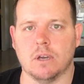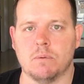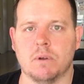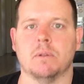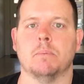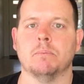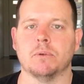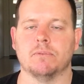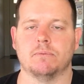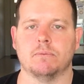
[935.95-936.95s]
I want them to
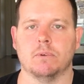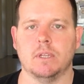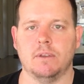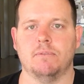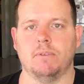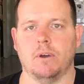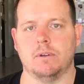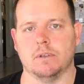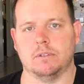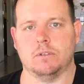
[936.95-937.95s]
really
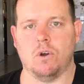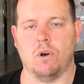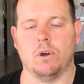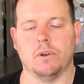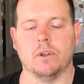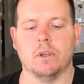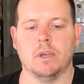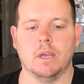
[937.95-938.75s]
focus on